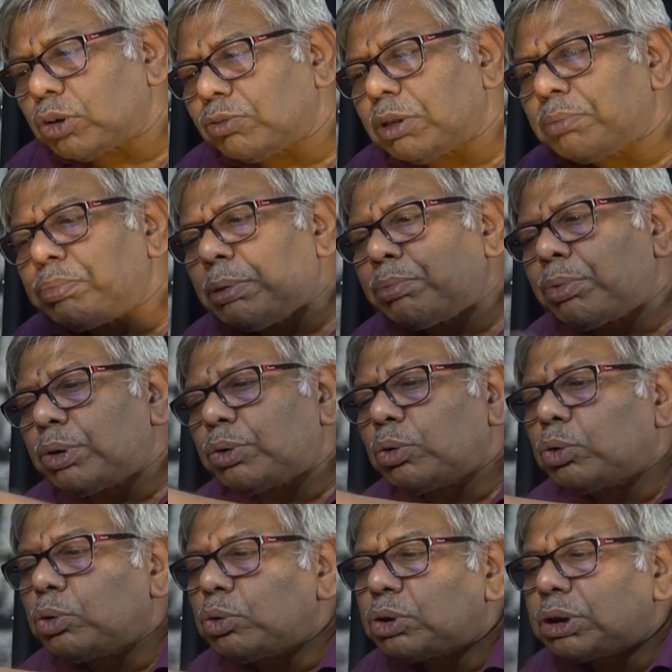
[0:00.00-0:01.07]
of the people
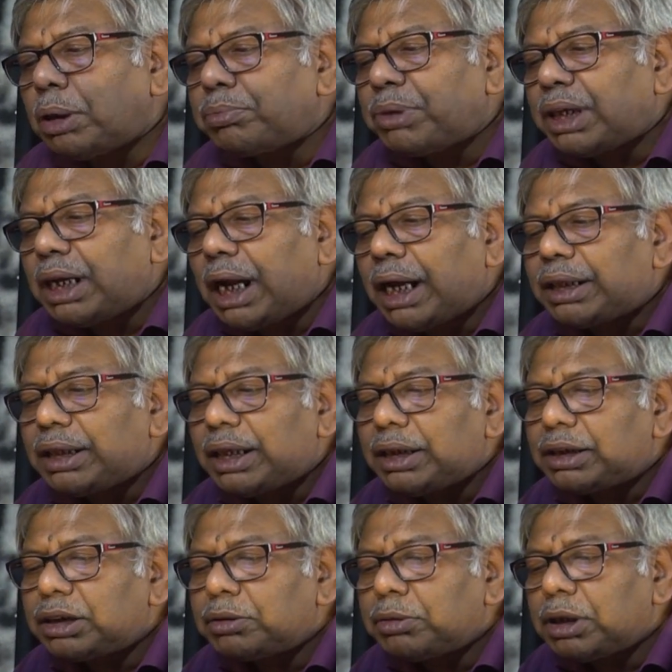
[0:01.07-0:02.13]
do something like
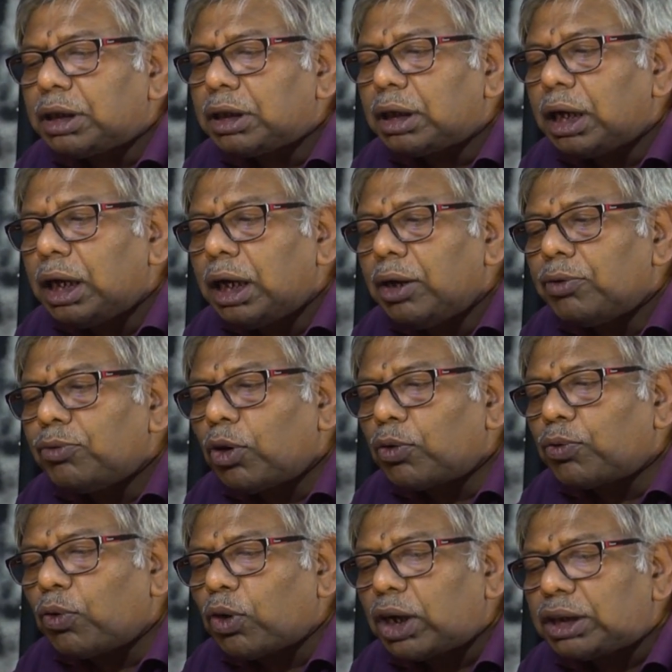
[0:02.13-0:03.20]
this for
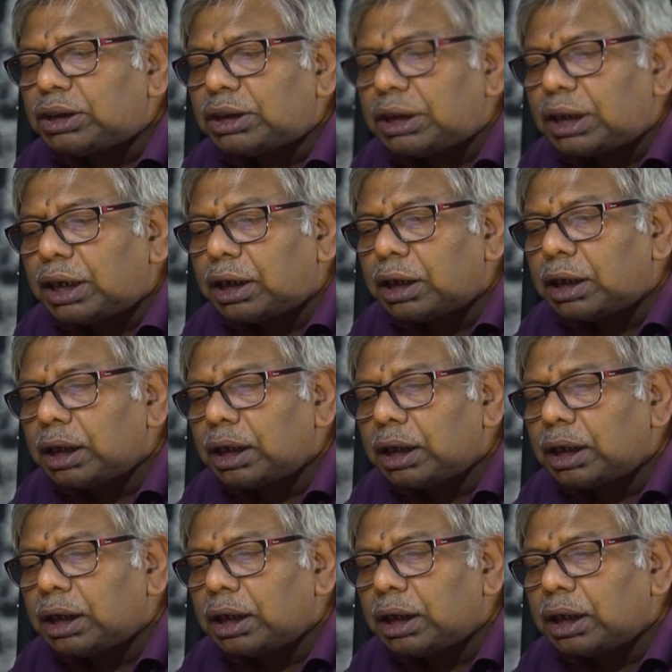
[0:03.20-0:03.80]
focusing.